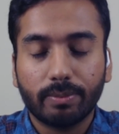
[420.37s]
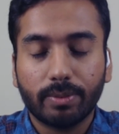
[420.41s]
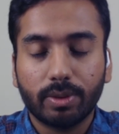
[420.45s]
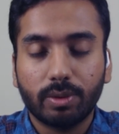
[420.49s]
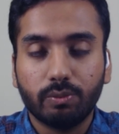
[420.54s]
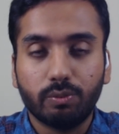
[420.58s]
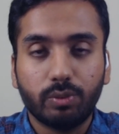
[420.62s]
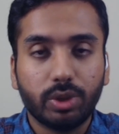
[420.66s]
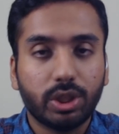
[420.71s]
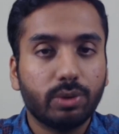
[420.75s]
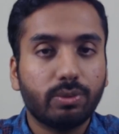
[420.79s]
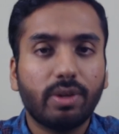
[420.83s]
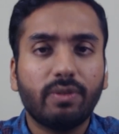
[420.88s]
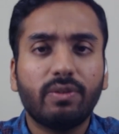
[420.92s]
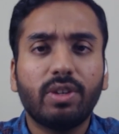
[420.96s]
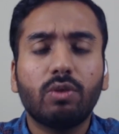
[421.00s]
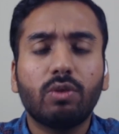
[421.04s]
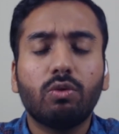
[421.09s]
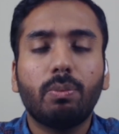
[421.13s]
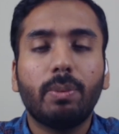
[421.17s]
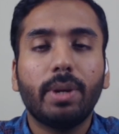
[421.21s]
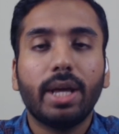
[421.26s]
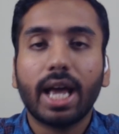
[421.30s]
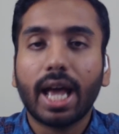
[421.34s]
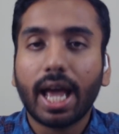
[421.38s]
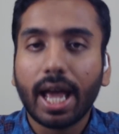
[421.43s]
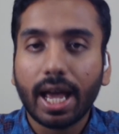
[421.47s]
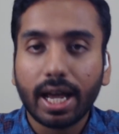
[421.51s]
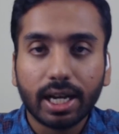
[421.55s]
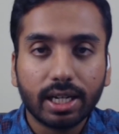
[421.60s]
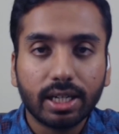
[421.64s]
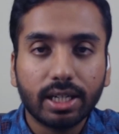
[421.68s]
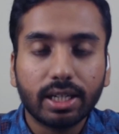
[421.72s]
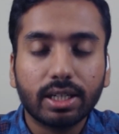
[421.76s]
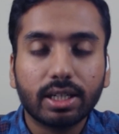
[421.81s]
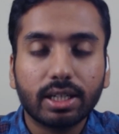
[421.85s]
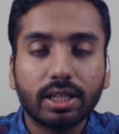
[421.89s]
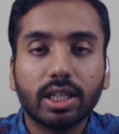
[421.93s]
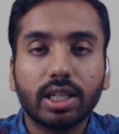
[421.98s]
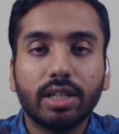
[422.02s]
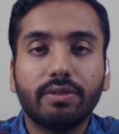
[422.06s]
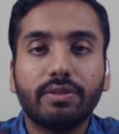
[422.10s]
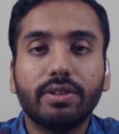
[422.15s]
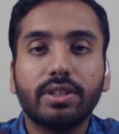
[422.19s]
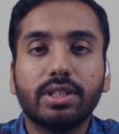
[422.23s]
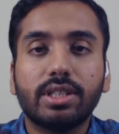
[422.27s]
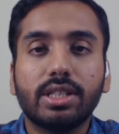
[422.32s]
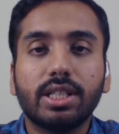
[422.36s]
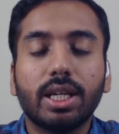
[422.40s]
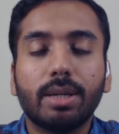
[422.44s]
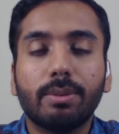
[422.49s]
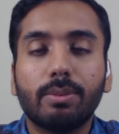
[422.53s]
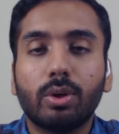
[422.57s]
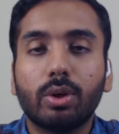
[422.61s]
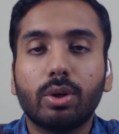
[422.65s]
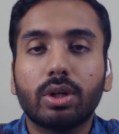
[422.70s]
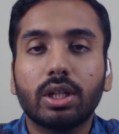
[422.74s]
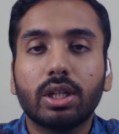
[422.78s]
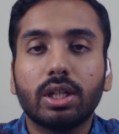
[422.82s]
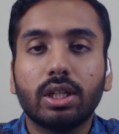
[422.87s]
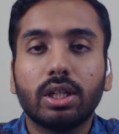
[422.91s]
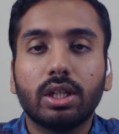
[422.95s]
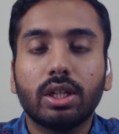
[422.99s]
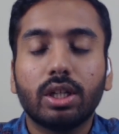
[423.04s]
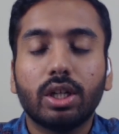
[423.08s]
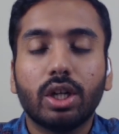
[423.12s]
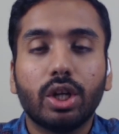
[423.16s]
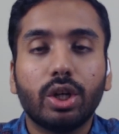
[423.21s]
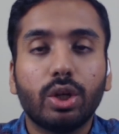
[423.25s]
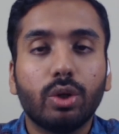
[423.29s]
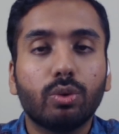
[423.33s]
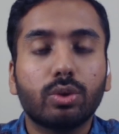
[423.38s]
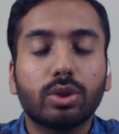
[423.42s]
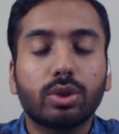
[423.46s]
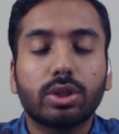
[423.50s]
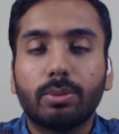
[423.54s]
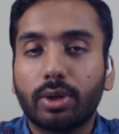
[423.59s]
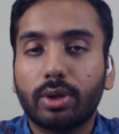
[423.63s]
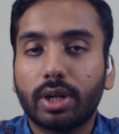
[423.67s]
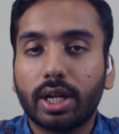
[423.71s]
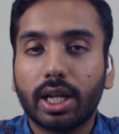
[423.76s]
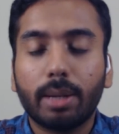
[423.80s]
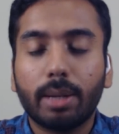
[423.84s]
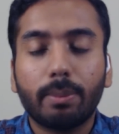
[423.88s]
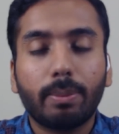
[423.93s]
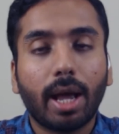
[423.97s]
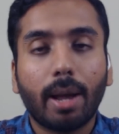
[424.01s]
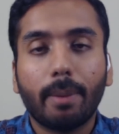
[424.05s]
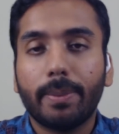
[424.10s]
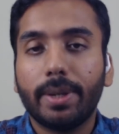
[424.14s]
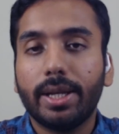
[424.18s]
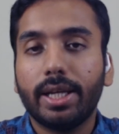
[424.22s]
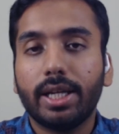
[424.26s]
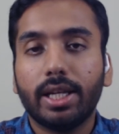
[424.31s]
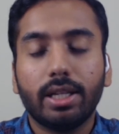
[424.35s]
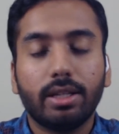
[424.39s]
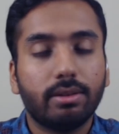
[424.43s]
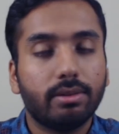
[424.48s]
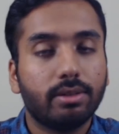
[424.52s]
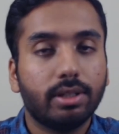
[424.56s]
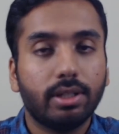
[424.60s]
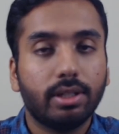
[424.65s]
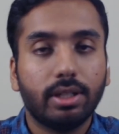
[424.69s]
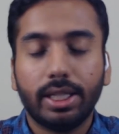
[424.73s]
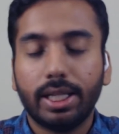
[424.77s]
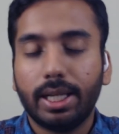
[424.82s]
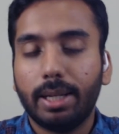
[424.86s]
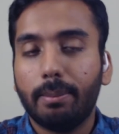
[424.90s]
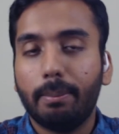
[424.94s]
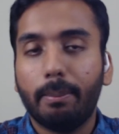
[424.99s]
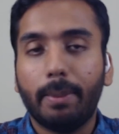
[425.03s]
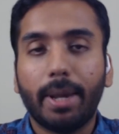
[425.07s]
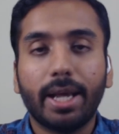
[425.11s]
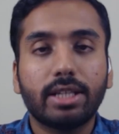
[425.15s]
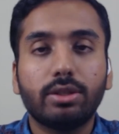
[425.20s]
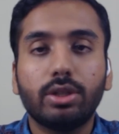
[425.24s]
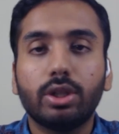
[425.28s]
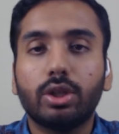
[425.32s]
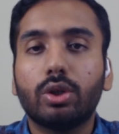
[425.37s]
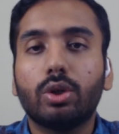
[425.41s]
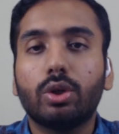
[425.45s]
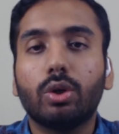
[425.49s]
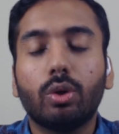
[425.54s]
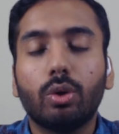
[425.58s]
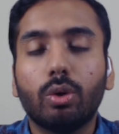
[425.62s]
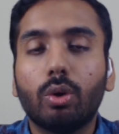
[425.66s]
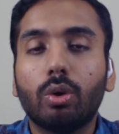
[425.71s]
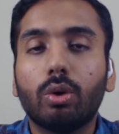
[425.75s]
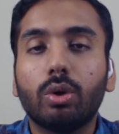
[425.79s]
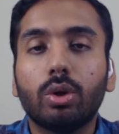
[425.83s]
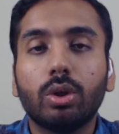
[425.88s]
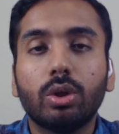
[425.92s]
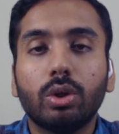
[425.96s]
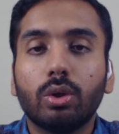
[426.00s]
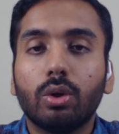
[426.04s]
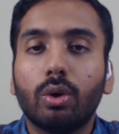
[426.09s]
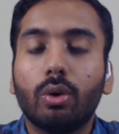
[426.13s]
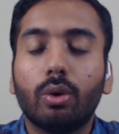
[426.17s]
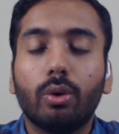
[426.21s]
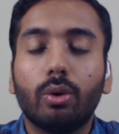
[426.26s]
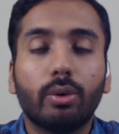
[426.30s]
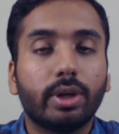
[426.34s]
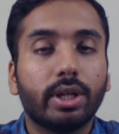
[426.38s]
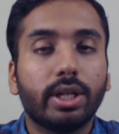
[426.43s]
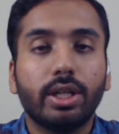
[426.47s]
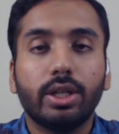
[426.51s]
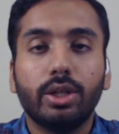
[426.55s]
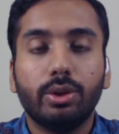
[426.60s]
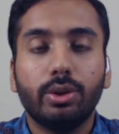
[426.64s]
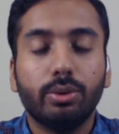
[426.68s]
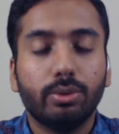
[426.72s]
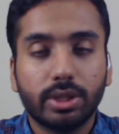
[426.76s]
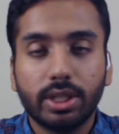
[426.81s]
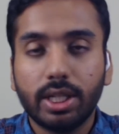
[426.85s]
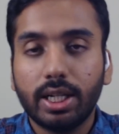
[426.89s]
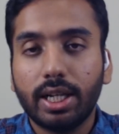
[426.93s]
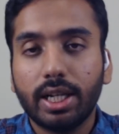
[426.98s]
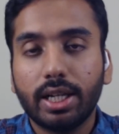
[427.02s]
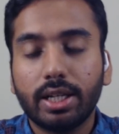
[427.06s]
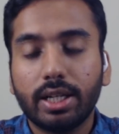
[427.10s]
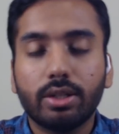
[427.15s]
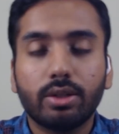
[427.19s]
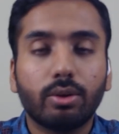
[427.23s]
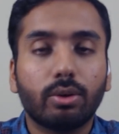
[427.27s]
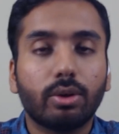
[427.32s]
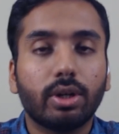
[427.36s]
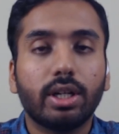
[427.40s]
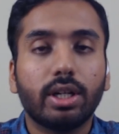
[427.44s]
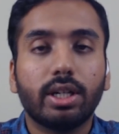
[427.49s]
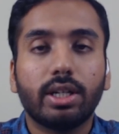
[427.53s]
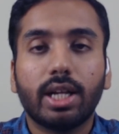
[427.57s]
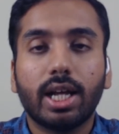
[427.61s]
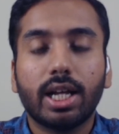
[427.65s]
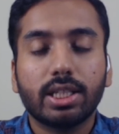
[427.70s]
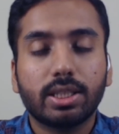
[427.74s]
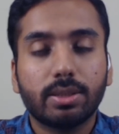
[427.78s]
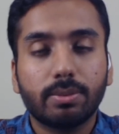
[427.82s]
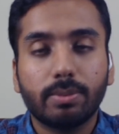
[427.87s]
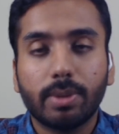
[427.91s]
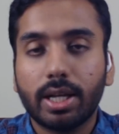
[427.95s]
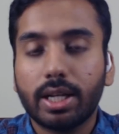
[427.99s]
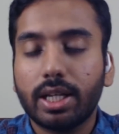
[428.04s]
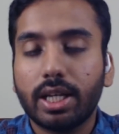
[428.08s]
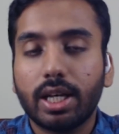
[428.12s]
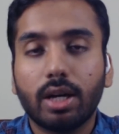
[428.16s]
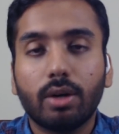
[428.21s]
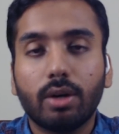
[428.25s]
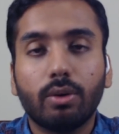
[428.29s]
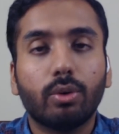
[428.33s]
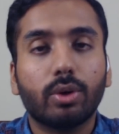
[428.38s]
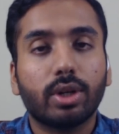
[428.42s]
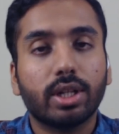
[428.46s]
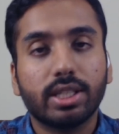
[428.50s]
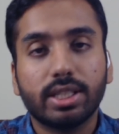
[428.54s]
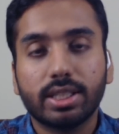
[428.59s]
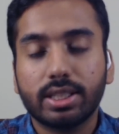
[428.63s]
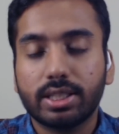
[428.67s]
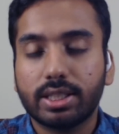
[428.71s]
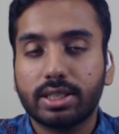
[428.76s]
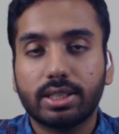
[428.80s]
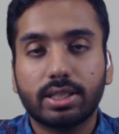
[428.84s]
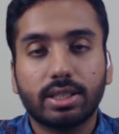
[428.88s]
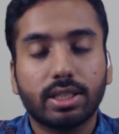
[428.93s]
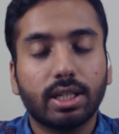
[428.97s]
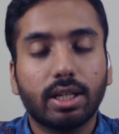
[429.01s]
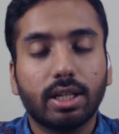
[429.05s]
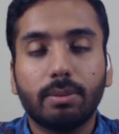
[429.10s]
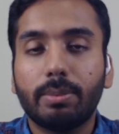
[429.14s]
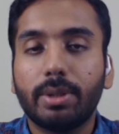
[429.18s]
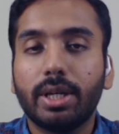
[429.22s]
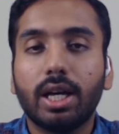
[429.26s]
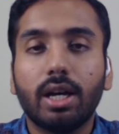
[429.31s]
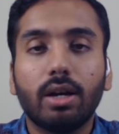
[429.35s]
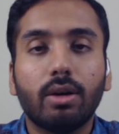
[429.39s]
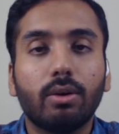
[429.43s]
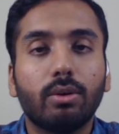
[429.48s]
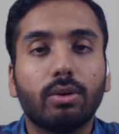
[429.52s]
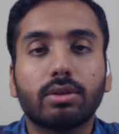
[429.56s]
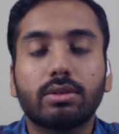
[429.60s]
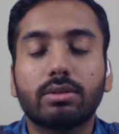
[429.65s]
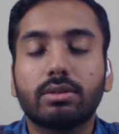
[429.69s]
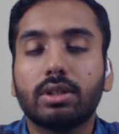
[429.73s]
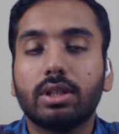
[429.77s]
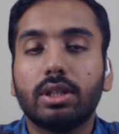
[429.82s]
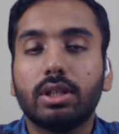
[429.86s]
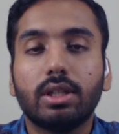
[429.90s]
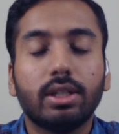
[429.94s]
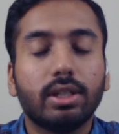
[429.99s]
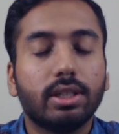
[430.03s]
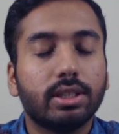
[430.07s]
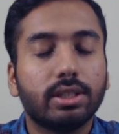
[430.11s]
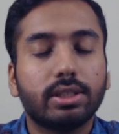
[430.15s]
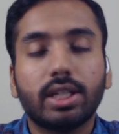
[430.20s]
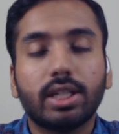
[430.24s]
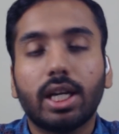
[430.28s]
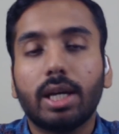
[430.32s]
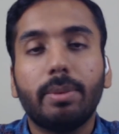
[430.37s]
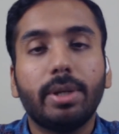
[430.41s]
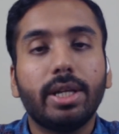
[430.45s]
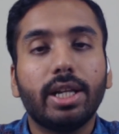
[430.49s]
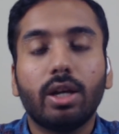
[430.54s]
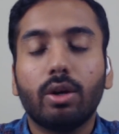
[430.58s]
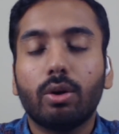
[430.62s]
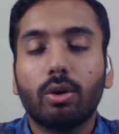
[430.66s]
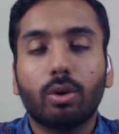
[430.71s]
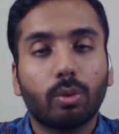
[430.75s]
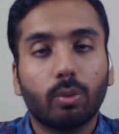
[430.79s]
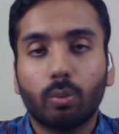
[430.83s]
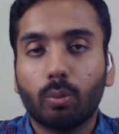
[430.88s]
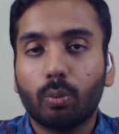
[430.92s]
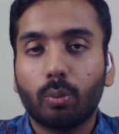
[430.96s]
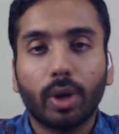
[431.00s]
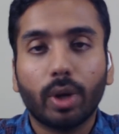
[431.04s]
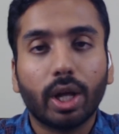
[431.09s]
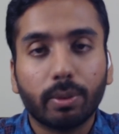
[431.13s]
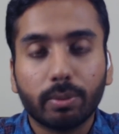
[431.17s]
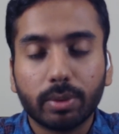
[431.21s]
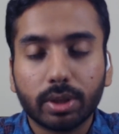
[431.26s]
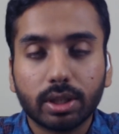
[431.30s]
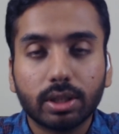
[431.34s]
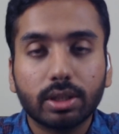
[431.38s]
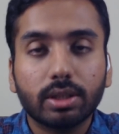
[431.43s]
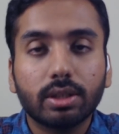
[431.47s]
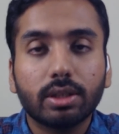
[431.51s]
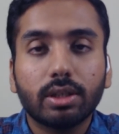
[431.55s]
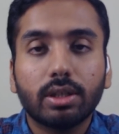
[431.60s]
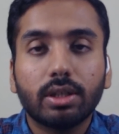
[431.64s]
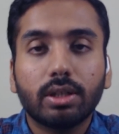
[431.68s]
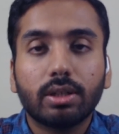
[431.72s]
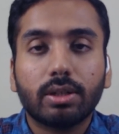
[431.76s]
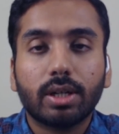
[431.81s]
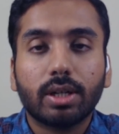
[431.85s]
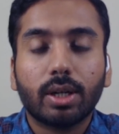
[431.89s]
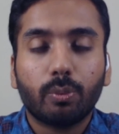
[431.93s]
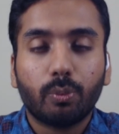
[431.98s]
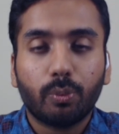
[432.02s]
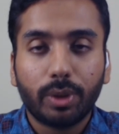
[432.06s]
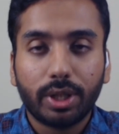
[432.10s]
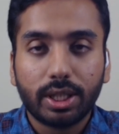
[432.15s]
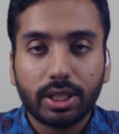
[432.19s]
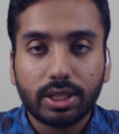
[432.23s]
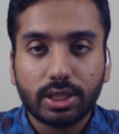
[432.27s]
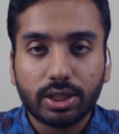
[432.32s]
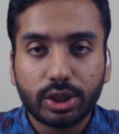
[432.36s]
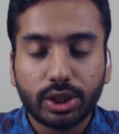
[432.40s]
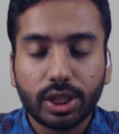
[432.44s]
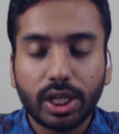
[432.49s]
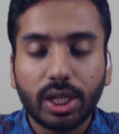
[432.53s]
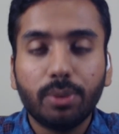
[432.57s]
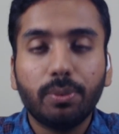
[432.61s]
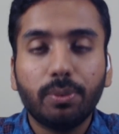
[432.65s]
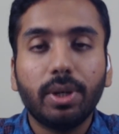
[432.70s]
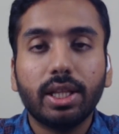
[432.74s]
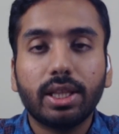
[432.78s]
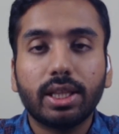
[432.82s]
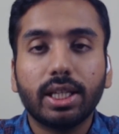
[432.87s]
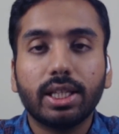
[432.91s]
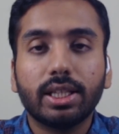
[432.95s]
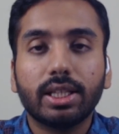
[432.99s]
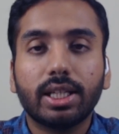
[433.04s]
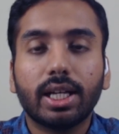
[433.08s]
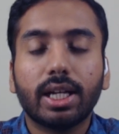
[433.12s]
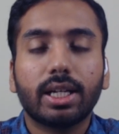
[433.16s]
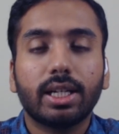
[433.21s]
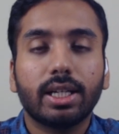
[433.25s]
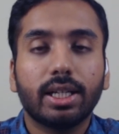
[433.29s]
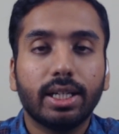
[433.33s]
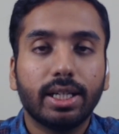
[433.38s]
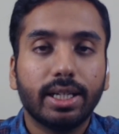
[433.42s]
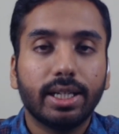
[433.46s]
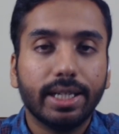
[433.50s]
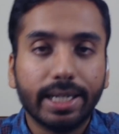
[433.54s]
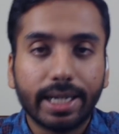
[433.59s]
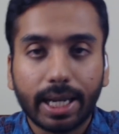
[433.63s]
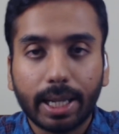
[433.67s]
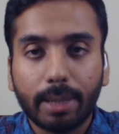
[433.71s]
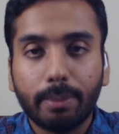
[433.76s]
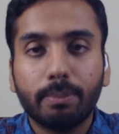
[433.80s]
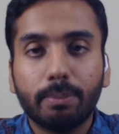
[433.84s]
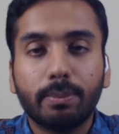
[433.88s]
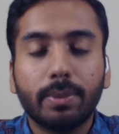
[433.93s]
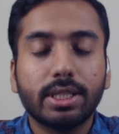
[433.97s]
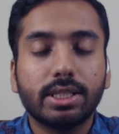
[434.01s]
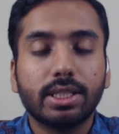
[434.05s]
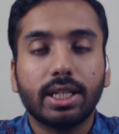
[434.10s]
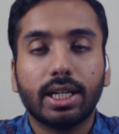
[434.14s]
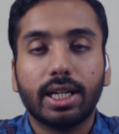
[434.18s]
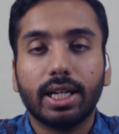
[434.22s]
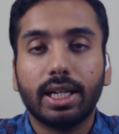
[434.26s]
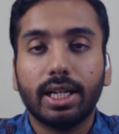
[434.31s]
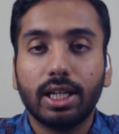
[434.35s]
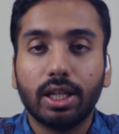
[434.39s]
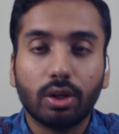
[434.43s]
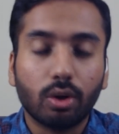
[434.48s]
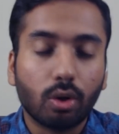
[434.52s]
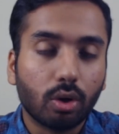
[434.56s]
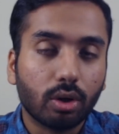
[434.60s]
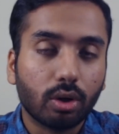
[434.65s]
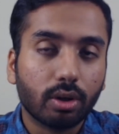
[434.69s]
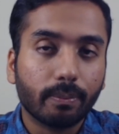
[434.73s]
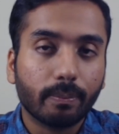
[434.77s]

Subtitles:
Which is why we would be angered if you see about a news about rape happening in Mexico or in New Zealand or in Tasmania or in Serbia or Siberia or wherever. Right? We genuinely think that rape is really wrong.